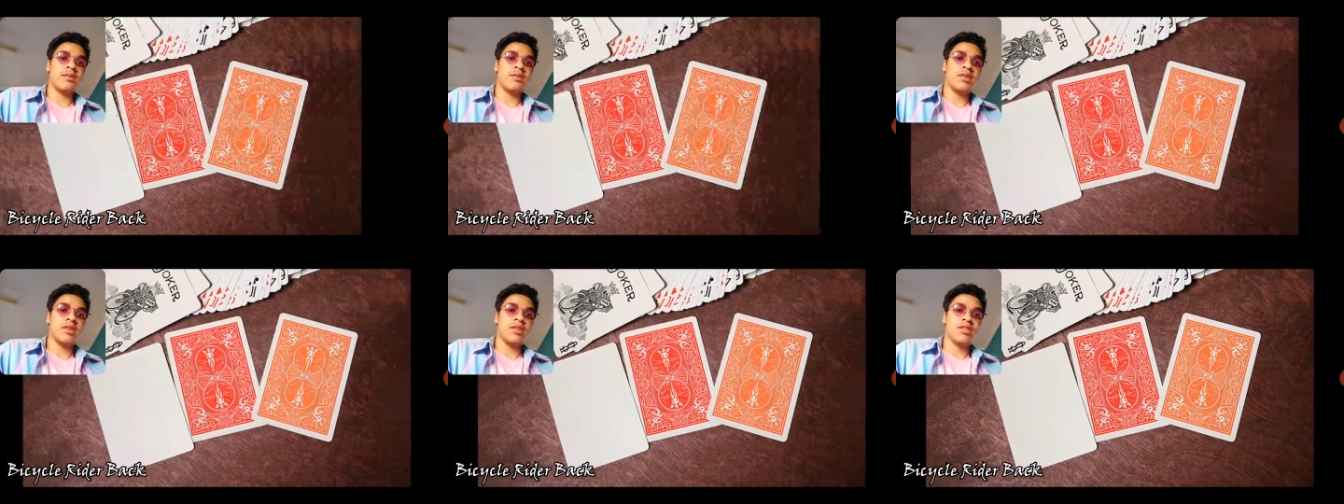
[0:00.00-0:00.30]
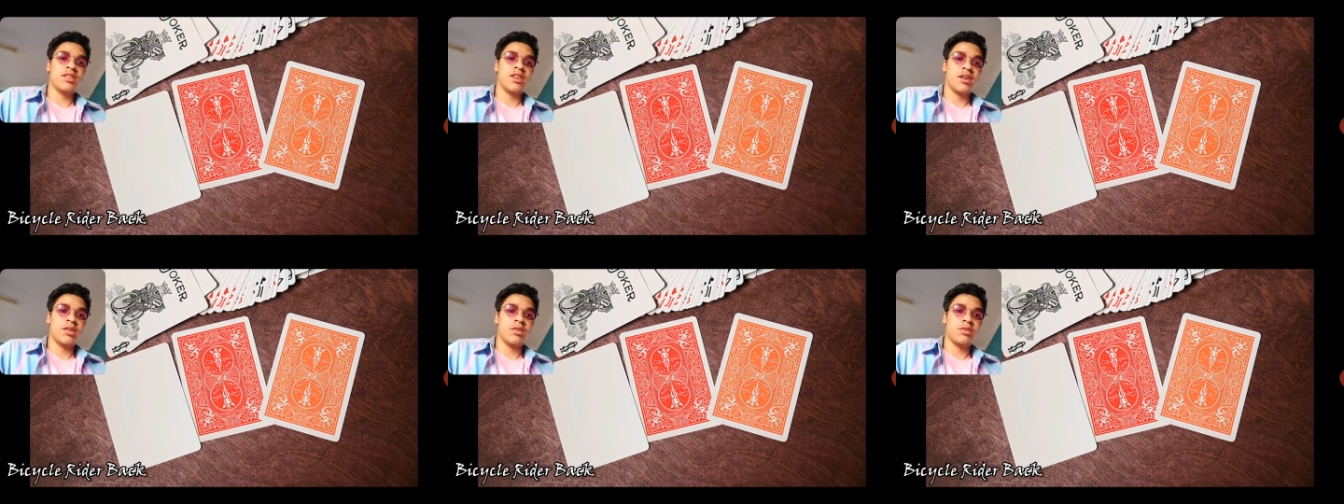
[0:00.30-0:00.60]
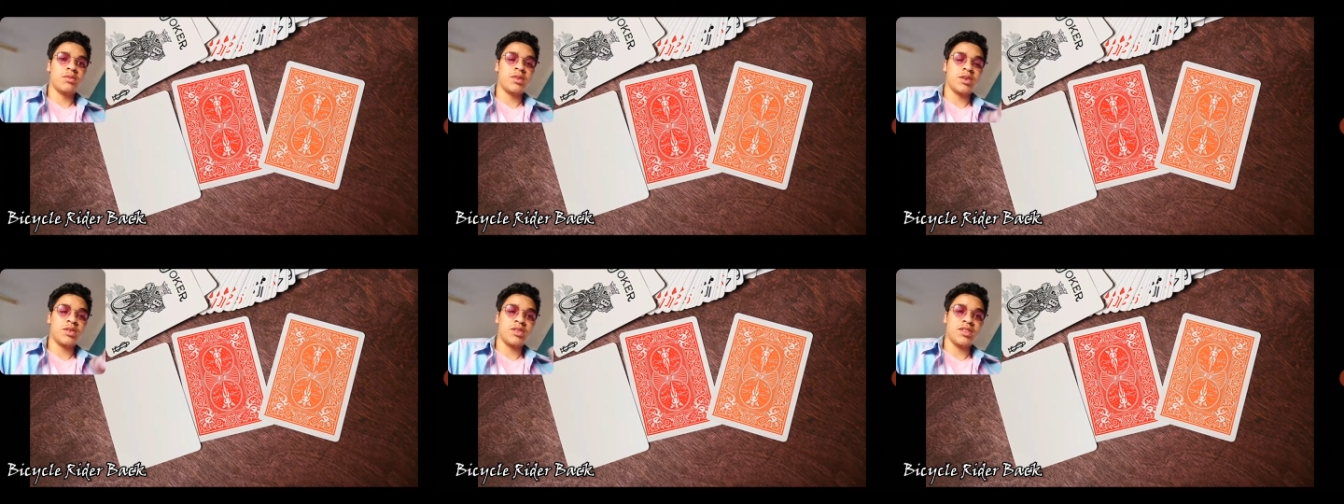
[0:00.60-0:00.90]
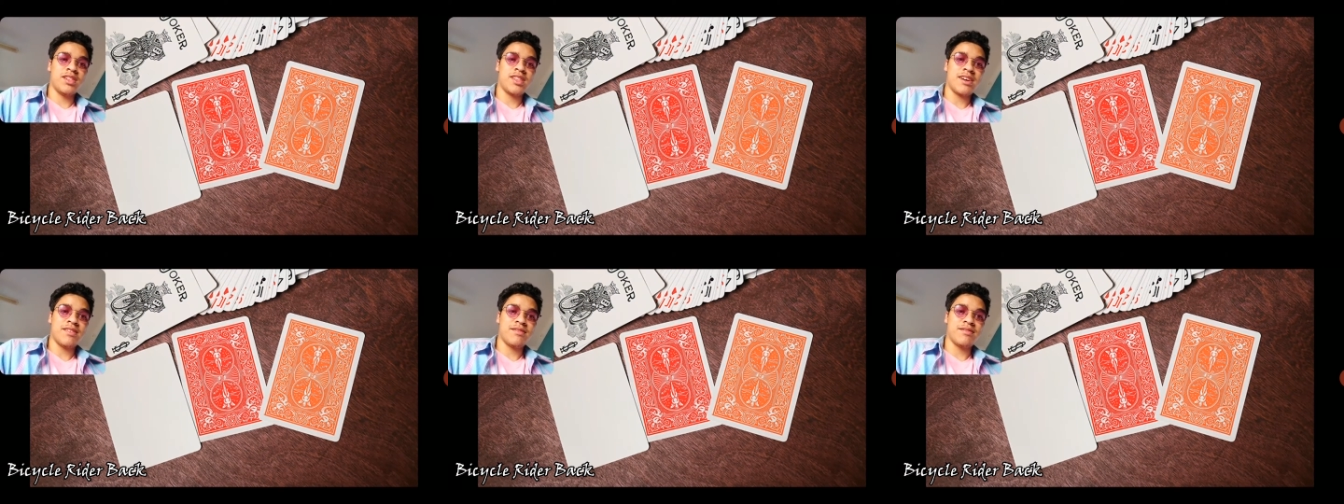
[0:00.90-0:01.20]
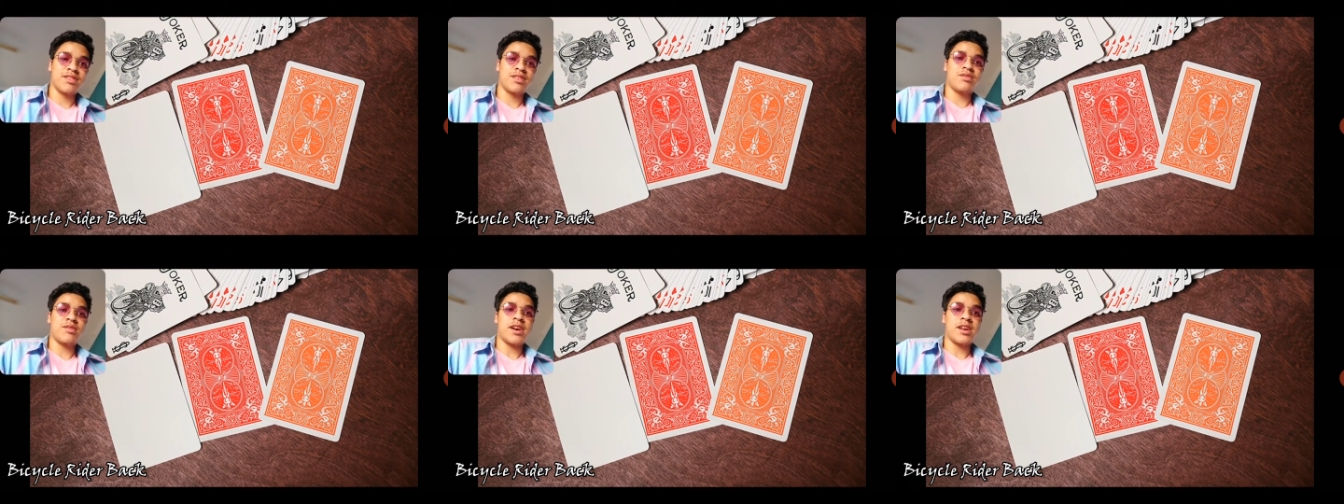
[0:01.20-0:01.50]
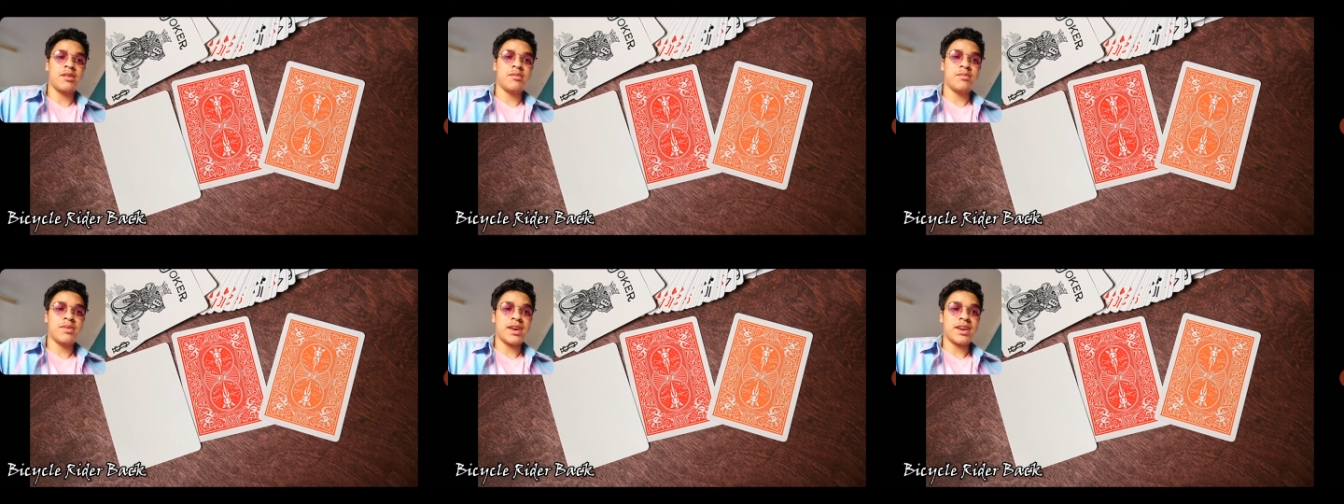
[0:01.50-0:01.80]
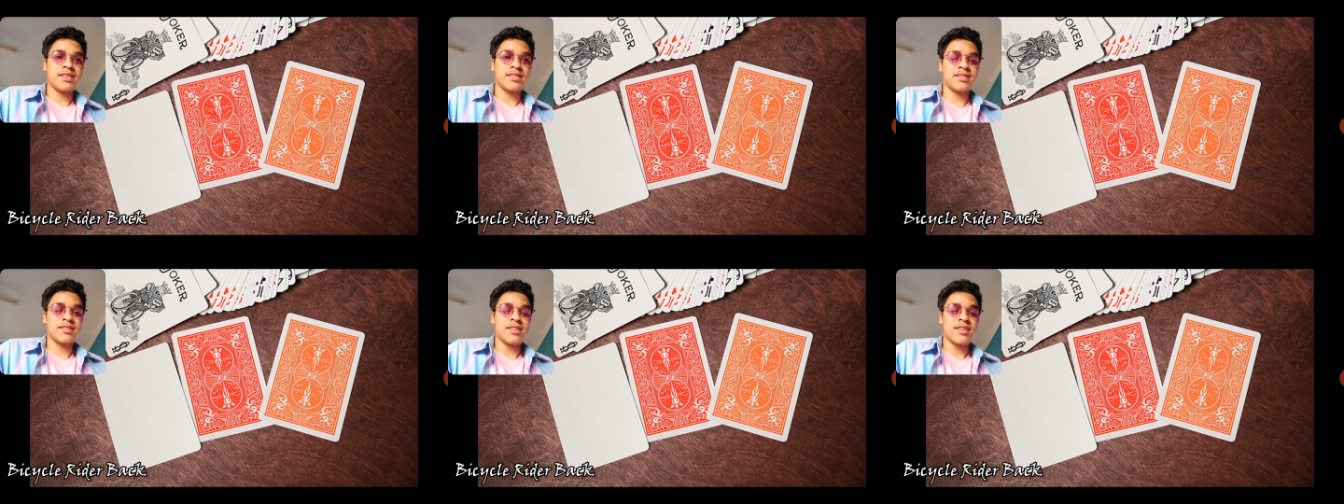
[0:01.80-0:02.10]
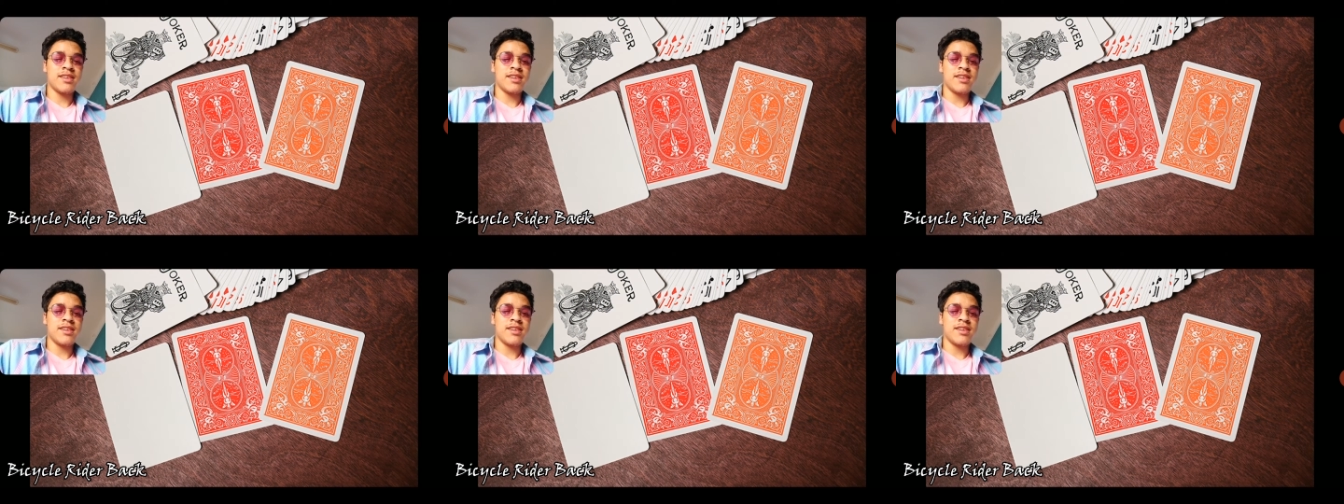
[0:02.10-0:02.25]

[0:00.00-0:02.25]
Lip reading: all know, we all love the rider backs.